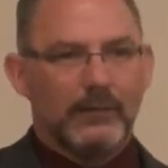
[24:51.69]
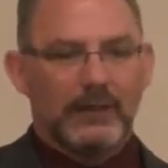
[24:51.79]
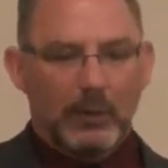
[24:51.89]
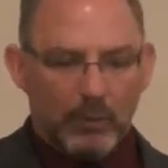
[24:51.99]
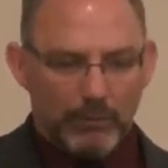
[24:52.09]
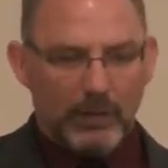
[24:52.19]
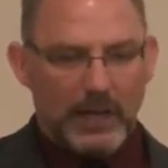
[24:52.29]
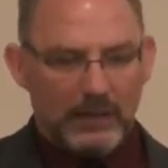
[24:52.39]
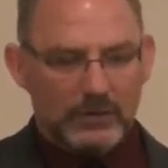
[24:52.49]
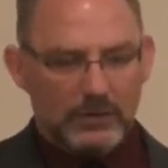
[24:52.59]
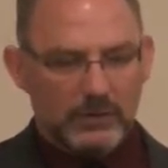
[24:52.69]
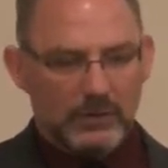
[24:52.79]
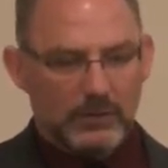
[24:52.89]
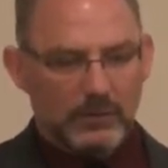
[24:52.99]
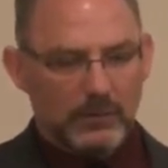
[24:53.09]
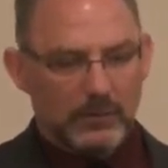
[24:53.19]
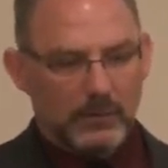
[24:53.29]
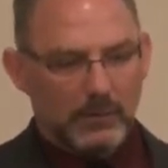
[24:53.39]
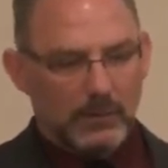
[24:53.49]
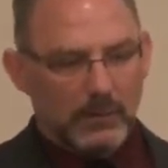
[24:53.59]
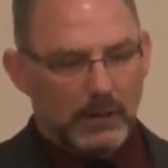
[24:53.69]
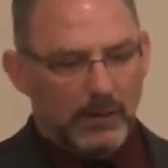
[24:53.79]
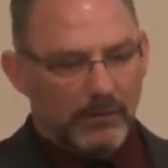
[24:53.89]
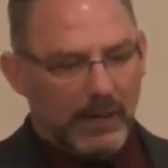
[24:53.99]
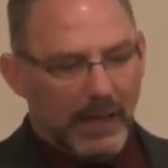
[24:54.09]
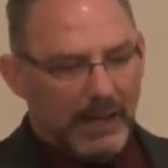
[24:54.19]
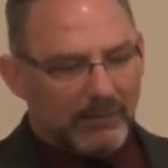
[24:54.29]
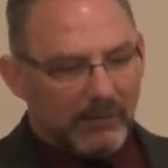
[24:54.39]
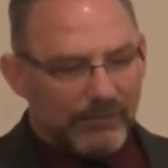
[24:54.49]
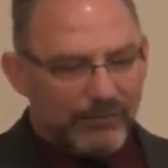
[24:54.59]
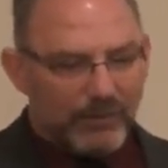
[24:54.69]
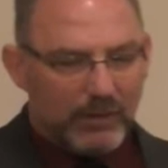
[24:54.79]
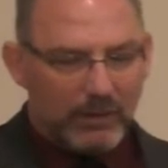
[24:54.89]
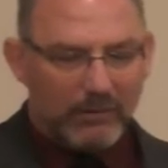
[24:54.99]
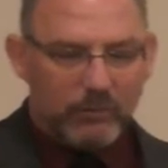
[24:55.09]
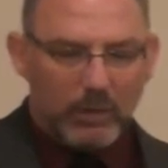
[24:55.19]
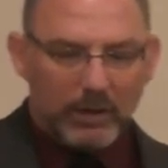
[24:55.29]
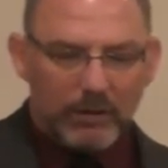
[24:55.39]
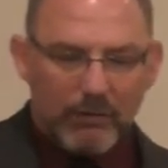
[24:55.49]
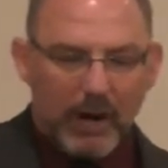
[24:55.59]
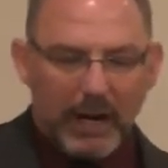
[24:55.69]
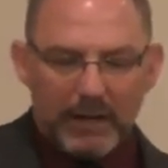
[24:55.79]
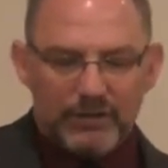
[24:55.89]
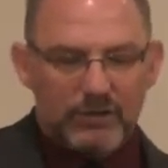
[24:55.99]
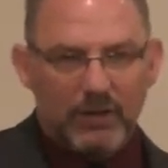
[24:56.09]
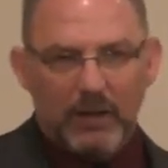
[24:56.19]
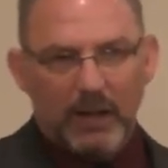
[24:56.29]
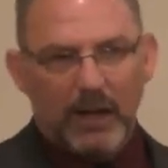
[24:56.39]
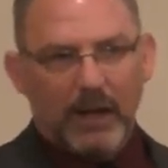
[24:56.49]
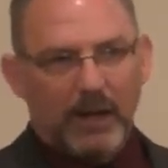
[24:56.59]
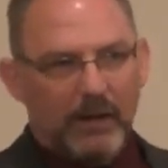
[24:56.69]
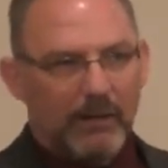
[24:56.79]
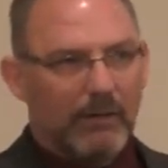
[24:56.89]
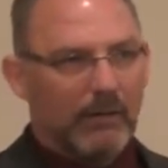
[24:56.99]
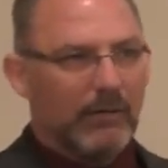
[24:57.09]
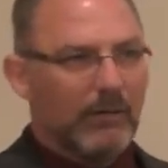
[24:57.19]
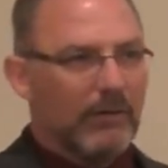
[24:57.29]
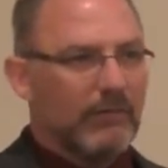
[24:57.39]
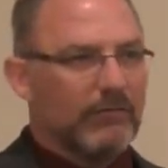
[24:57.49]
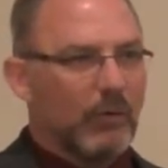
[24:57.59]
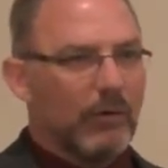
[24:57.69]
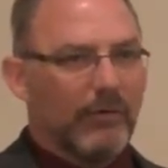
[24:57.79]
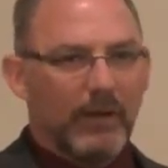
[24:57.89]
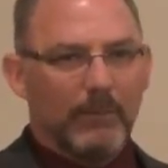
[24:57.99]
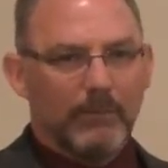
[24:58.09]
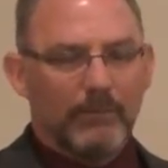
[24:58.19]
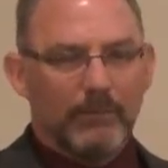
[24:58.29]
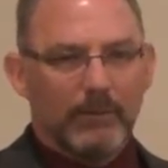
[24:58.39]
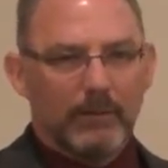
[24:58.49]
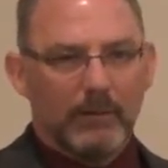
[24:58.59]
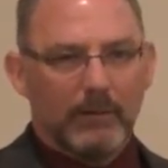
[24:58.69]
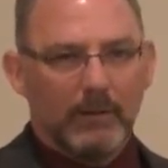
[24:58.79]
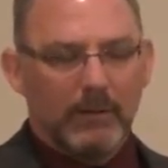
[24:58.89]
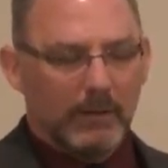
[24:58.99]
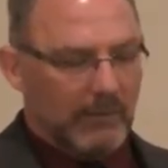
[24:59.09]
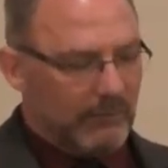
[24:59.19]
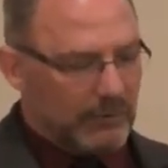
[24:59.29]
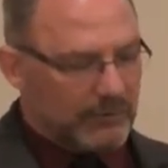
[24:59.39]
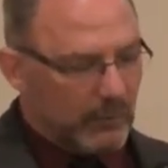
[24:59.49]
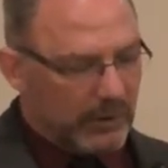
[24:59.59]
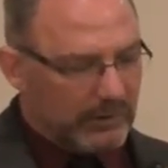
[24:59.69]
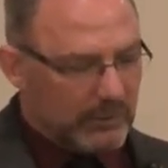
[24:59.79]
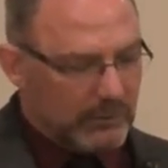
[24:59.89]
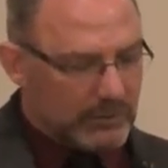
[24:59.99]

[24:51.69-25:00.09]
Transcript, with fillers: they were blessed. They ate their fill of what Christ had for them. Verse 42